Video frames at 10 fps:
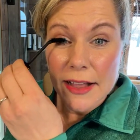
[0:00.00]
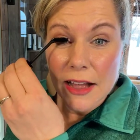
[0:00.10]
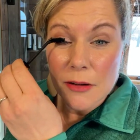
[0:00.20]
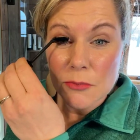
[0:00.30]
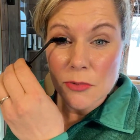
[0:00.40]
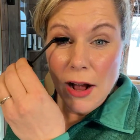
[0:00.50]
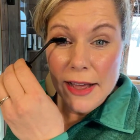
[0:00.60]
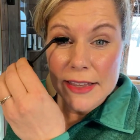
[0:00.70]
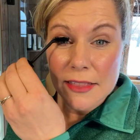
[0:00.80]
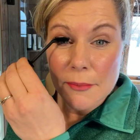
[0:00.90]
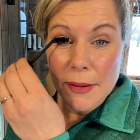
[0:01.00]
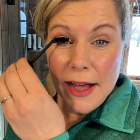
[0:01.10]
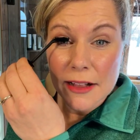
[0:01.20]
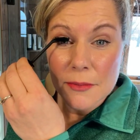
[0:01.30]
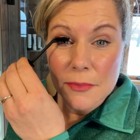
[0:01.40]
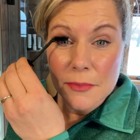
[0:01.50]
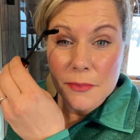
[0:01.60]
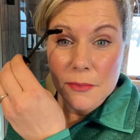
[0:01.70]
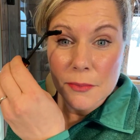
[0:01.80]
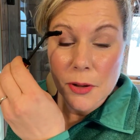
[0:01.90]
I'm rocking the bottom,
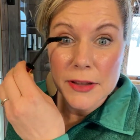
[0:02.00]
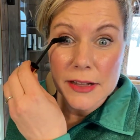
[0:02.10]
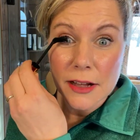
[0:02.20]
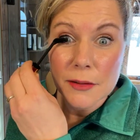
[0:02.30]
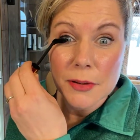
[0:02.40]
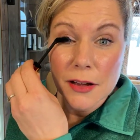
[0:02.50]
pulling up,